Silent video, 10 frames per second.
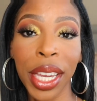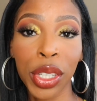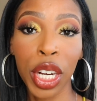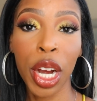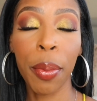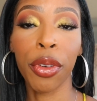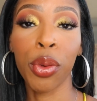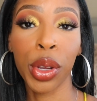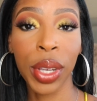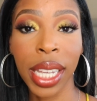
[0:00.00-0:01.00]
sure
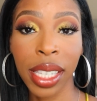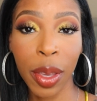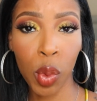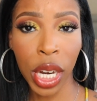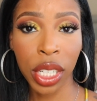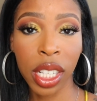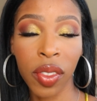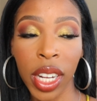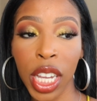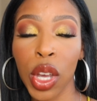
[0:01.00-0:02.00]
before you guys keep watching this
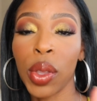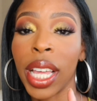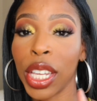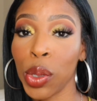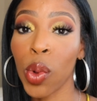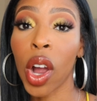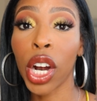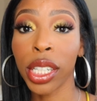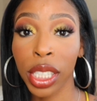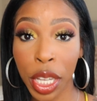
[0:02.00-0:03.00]
video that you
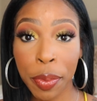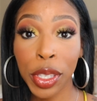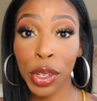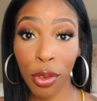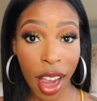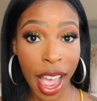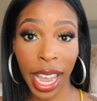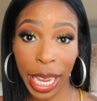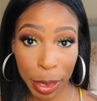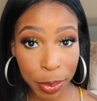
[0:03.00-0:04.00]
are
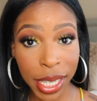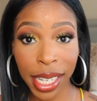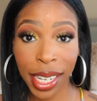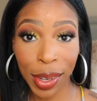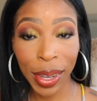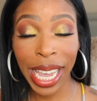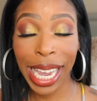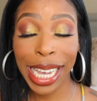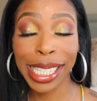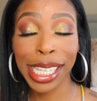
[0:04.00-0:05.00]
subscribed, okay?
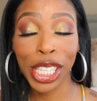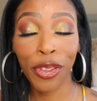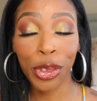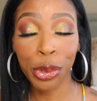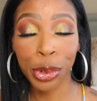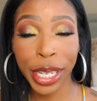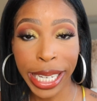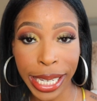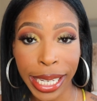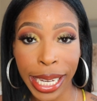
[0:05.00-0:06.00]
Cause it's free.